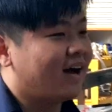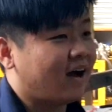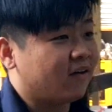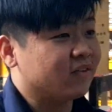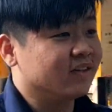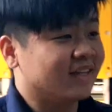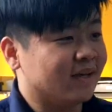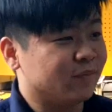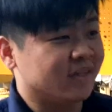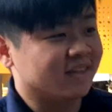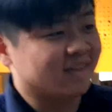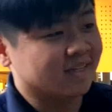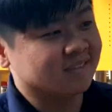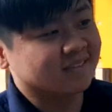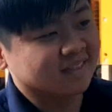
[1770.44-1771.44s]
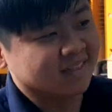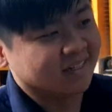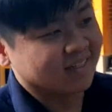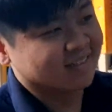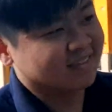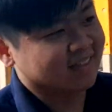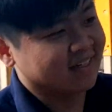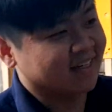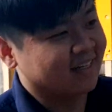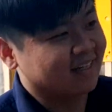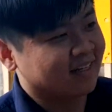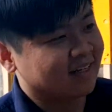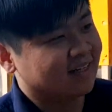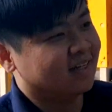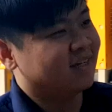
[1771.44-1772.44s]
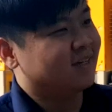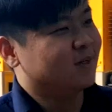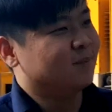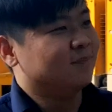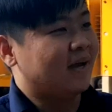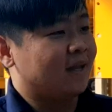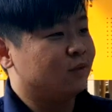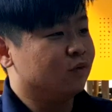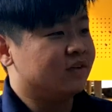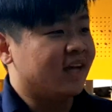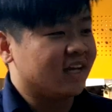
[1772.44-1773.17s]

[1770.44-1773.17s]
After that, we test the circuit by do the